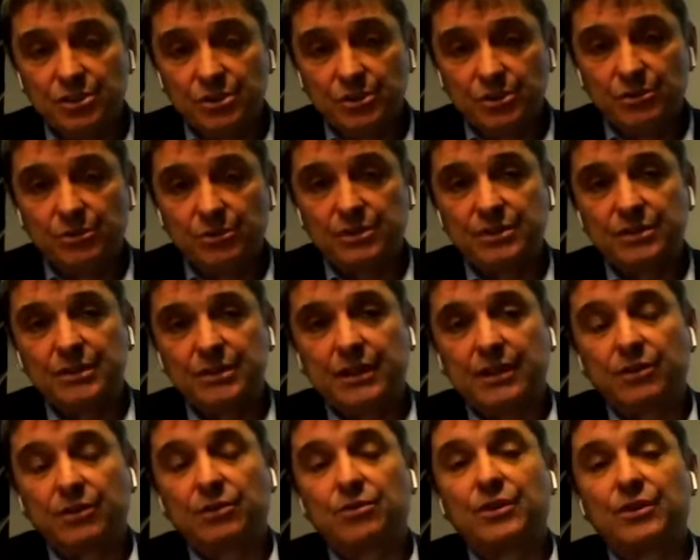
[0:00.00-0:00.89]
suits
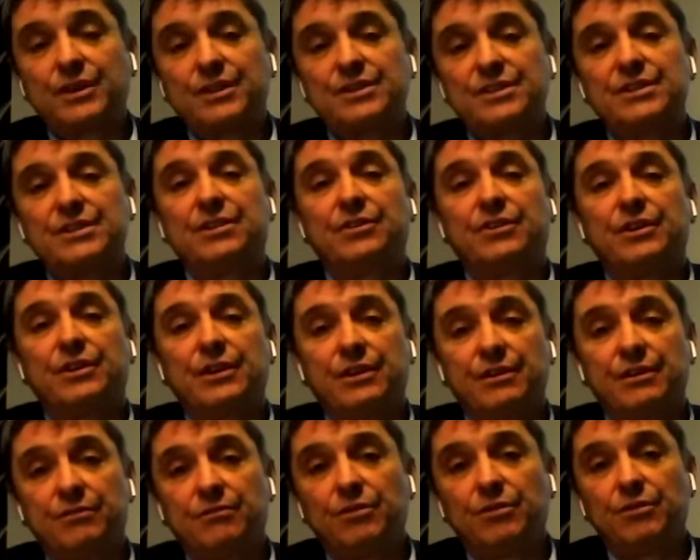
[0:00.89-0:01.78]
their
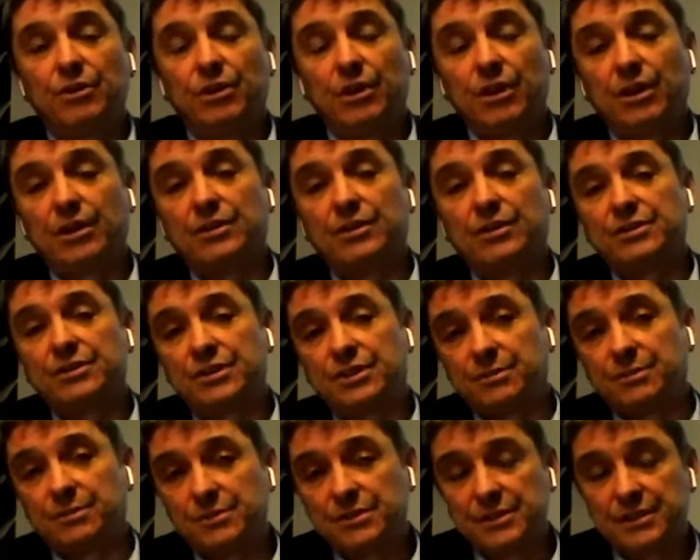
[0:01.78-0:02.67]
criteria for
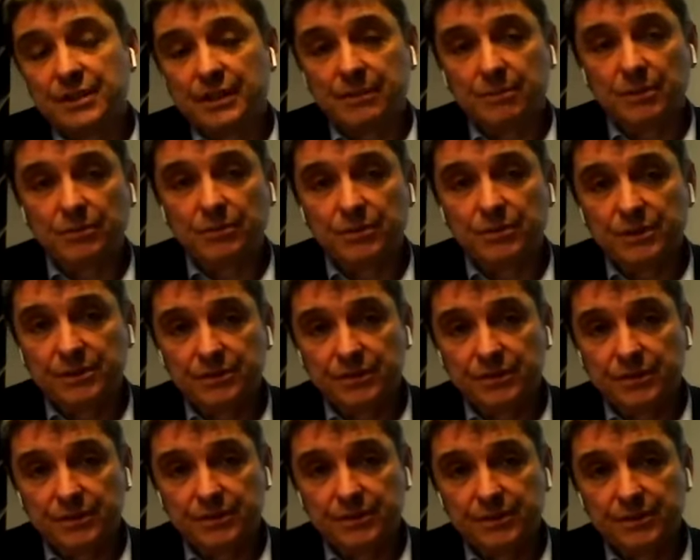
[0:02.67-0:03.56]
long-term stable
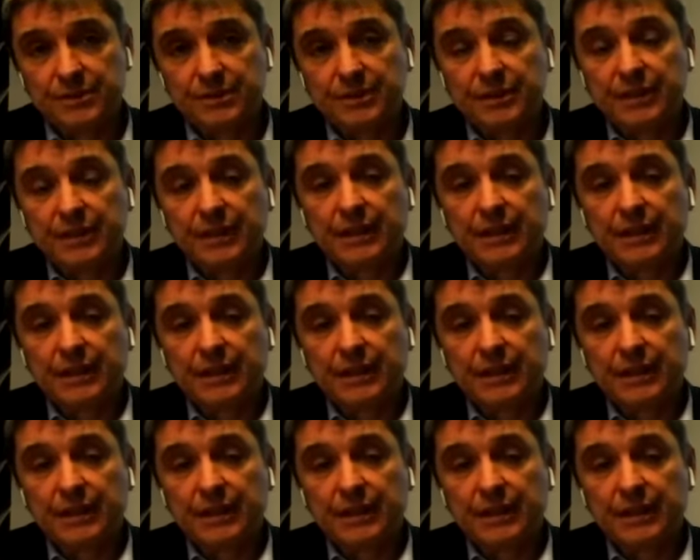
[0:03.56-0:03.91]
returns.